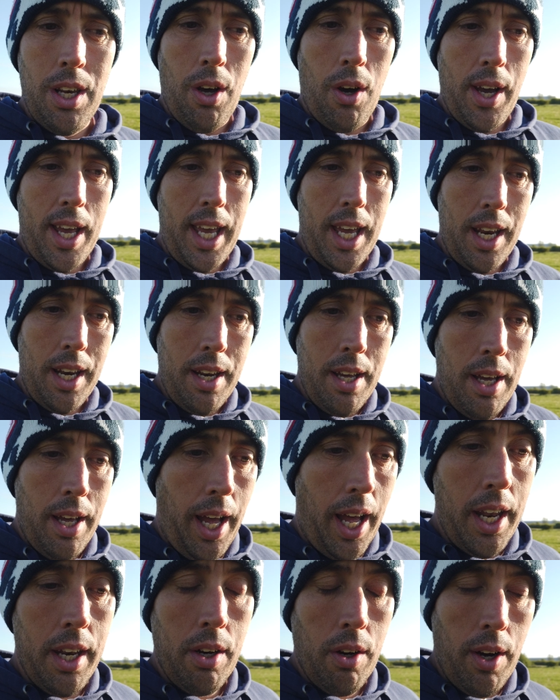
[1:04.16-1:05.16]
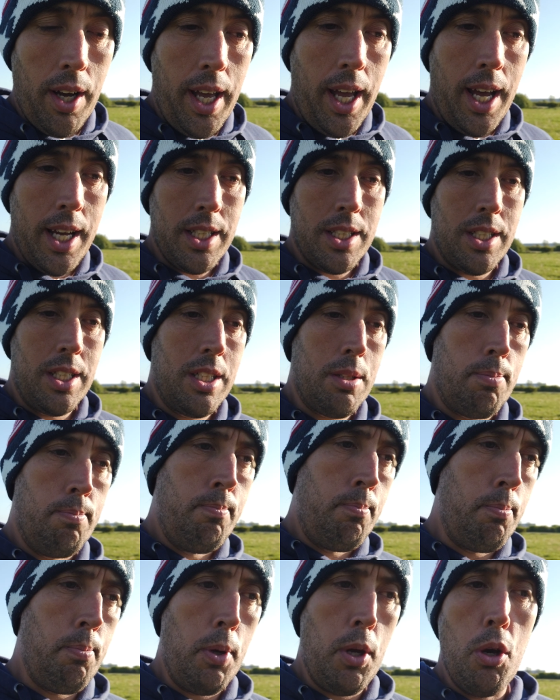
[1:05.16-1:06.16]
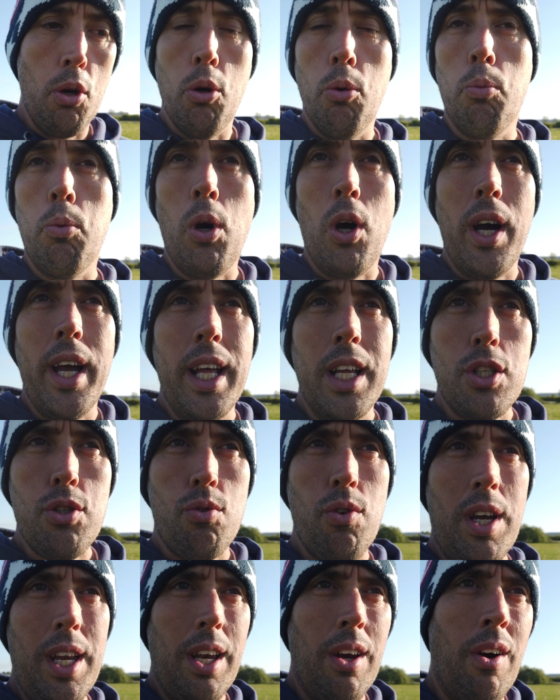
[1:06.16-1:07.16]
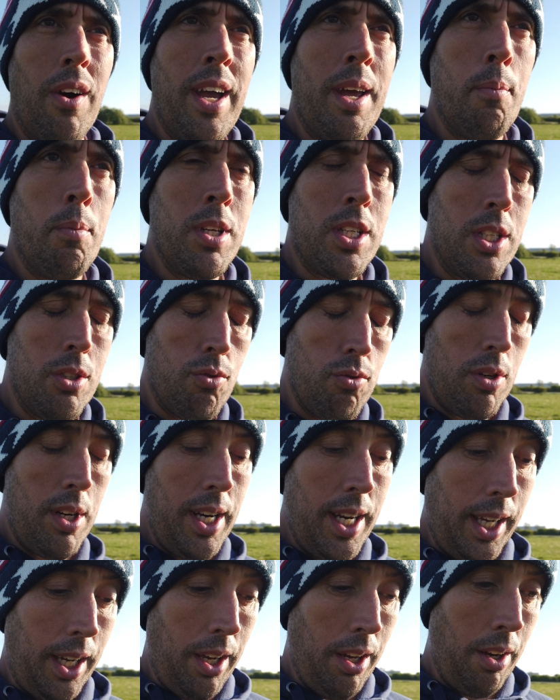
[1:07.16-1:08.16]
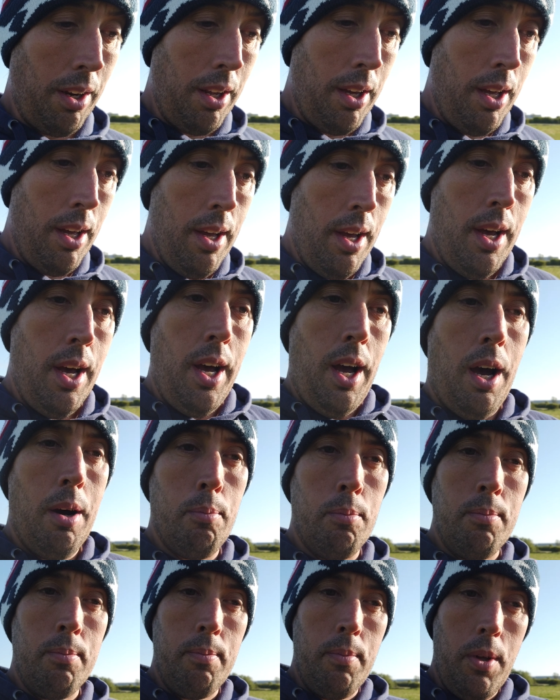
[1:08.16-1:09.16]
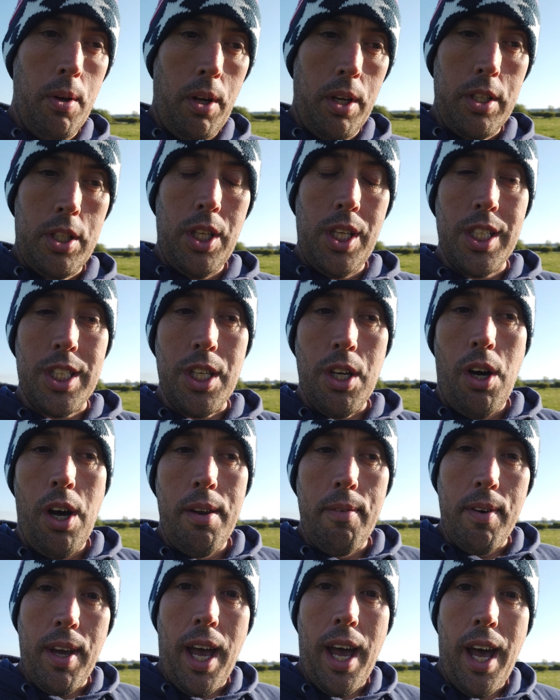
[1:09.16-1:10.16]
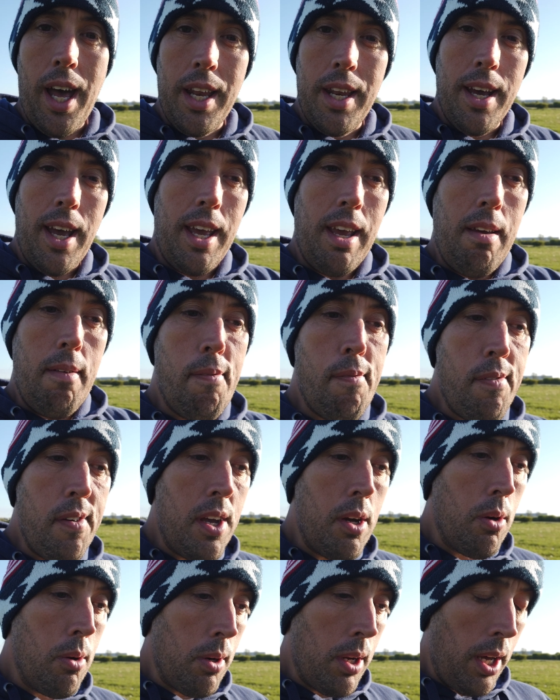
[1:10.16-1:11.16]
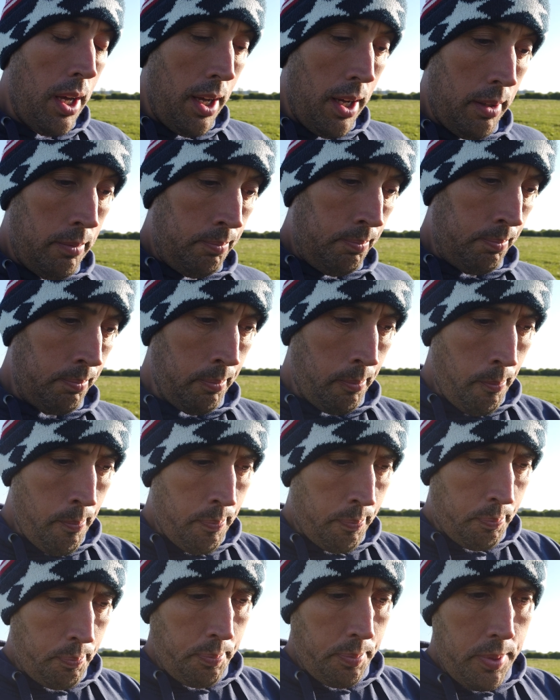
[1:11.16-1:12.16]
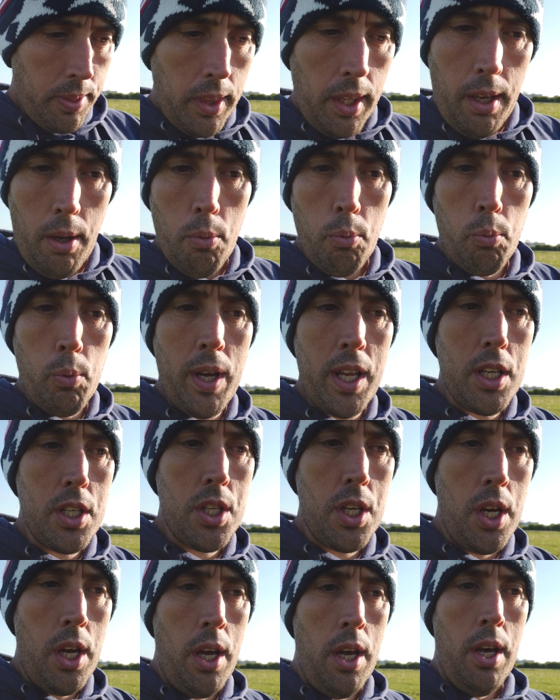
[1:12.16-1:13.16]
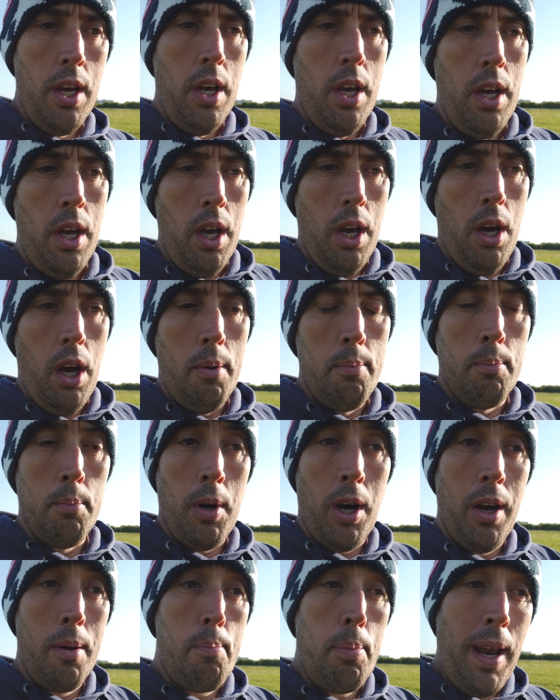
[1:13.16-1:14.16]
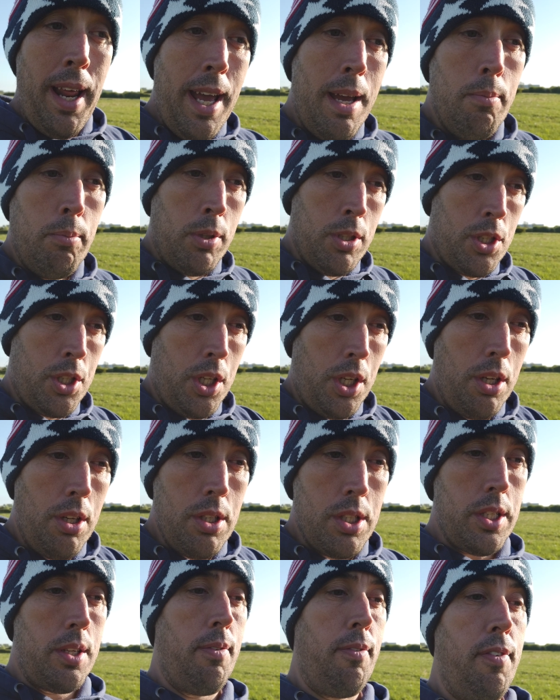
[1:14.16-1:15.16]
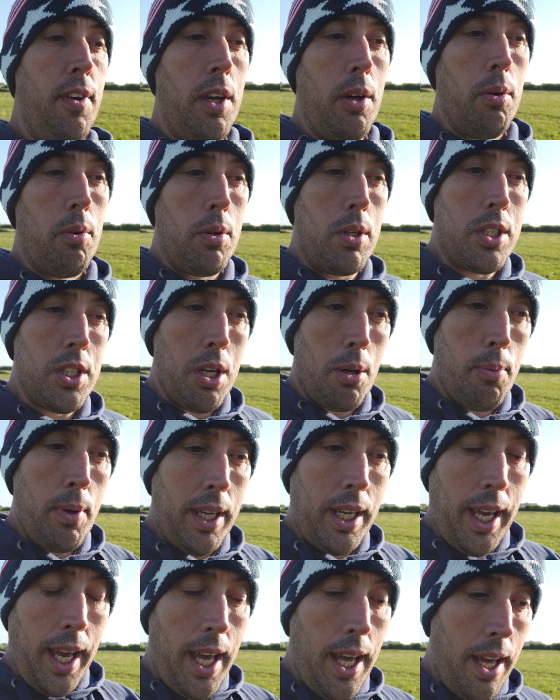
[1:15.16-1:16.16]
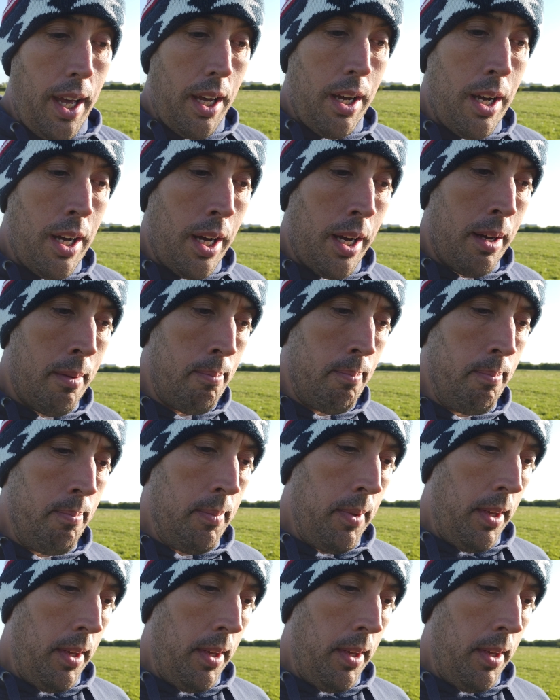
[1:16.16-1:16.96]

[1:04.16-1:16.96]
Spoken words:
lighting at night. It has this pure white street lighting, which is really good. To the side of it had a field, which my plan was to use the field so we get a